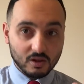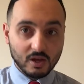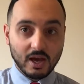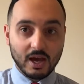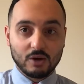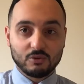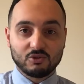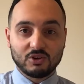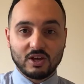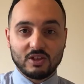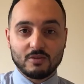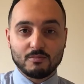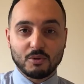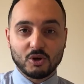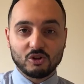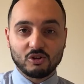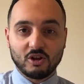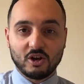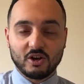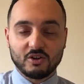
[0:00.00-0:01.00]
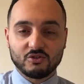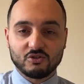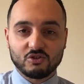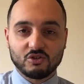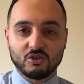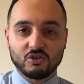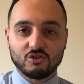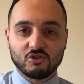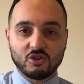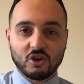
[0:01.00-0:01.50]
how to get the model
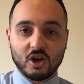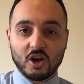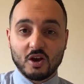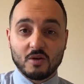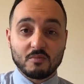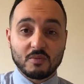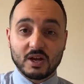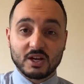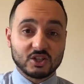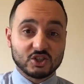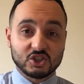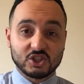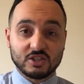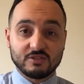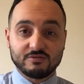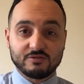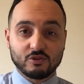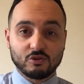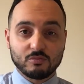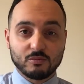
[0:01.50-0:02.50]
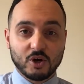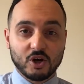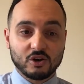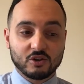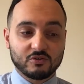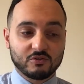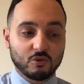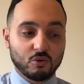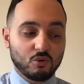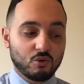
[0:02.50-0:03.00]
answers um, and achieve full marks
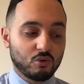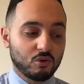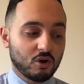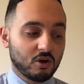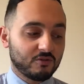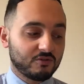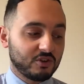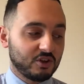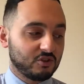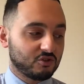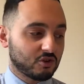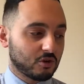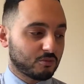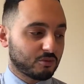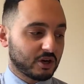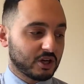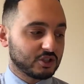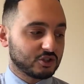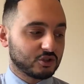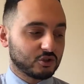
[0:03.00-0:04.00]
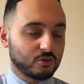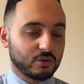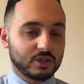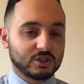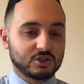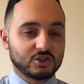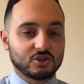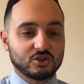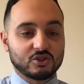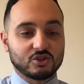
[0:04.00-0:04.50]
for all of these comprehension
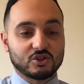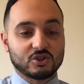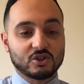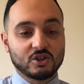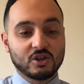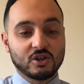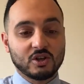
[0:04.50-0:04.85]
questions.